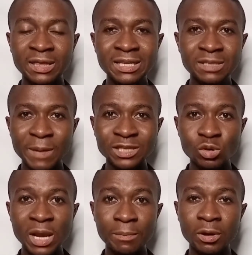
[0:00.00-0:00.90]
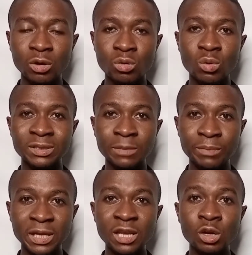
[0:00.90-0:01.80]
This particular miracle was the
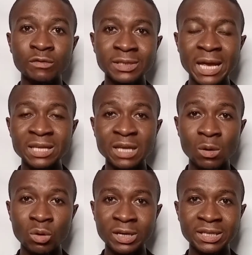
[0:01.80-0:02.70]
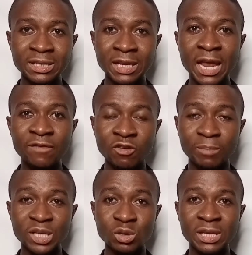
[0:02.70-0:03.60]
beginning of signs and wonders in the life
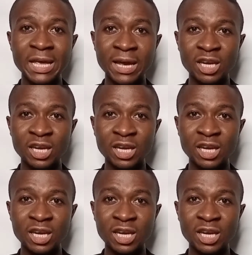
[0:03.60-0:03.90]
of Pastor E.